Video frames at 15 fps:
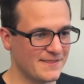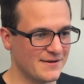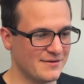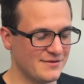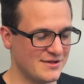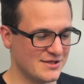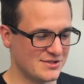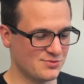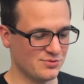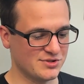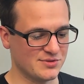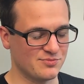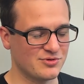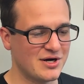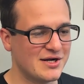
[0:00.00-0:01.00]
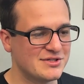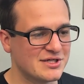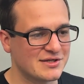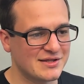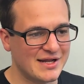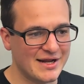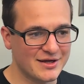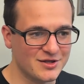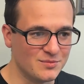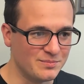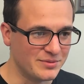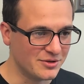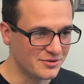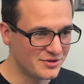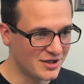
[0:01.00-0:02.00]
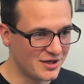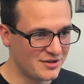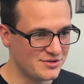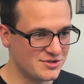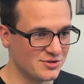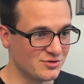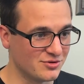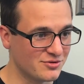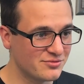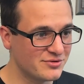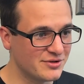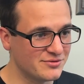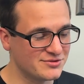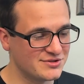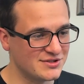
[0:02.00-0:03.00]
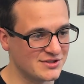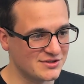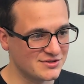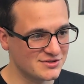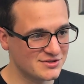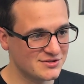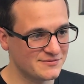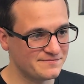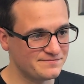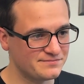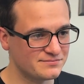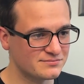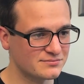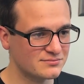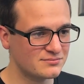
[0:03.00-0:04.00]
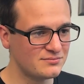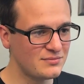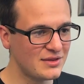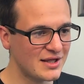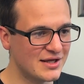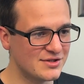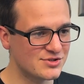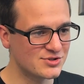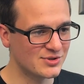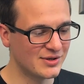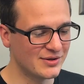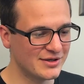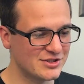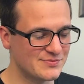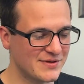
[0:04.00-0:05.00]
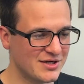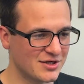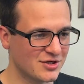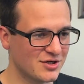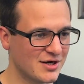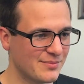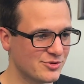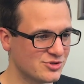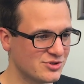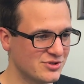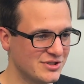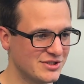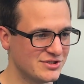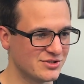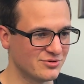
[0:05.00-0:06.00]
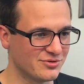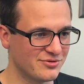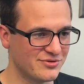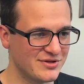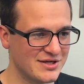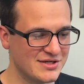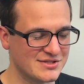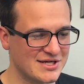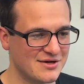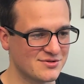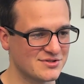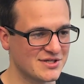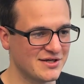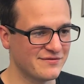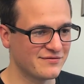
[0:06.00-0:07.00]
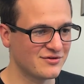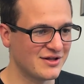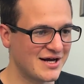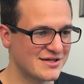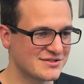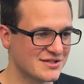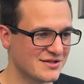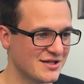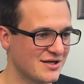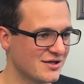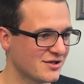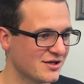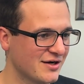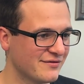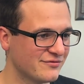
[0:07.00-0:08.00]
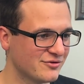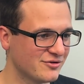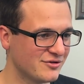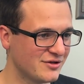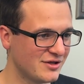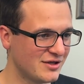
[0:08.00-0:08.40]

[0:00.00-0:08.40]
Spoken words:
this was a project that I could build on to learn those things. And so it's been a good opportunity to learn things outside of class that they didn't cover